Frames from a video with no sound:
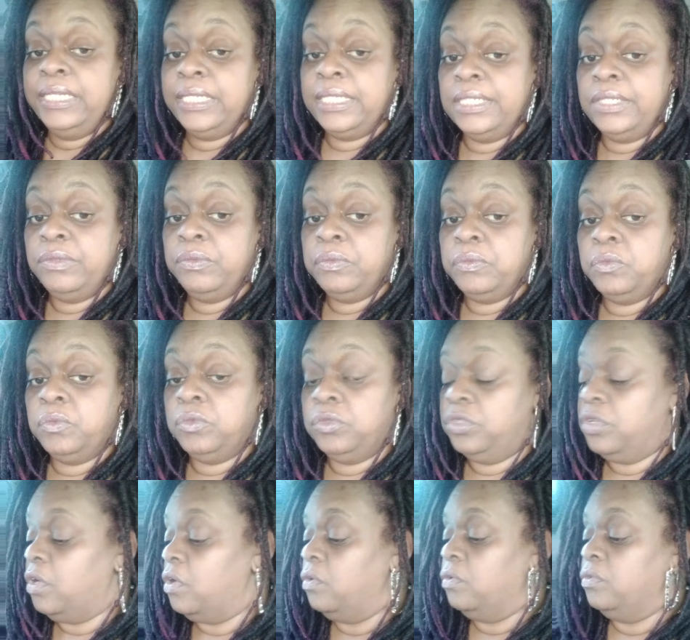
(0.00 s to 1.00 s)
look at, you
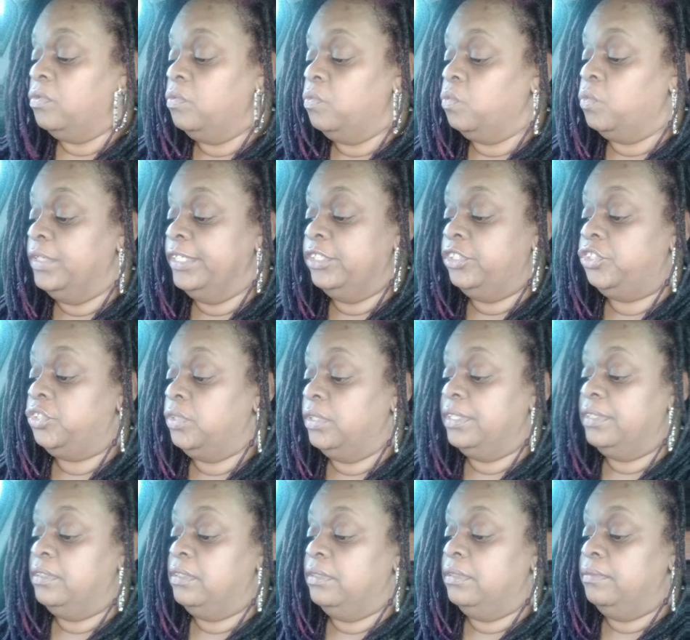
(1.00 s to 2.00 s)
know, what your
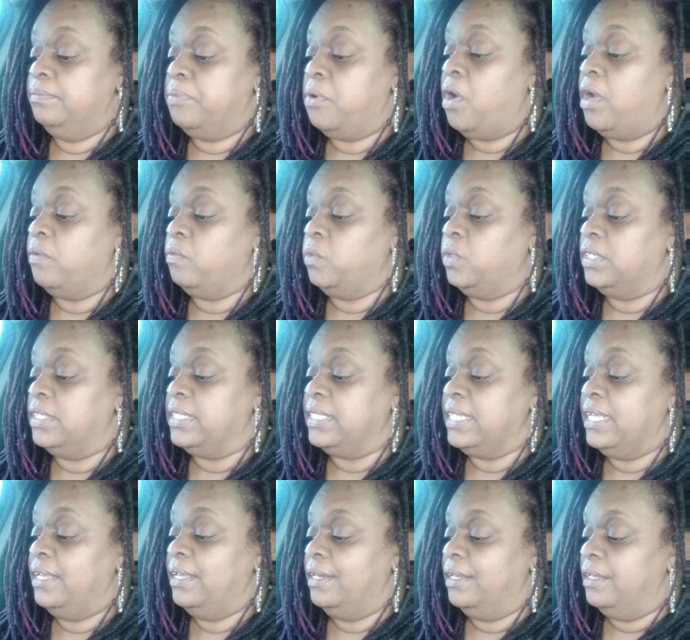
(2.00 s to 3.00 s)
part was
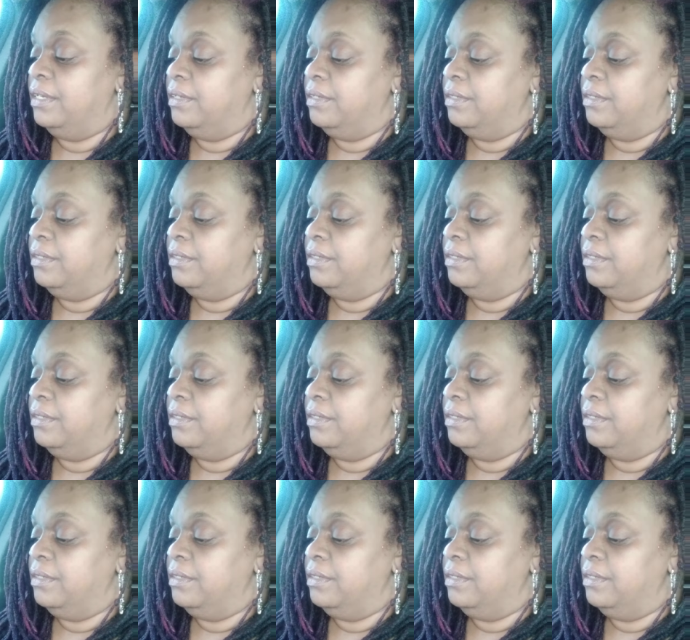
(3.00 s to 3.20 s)
in it.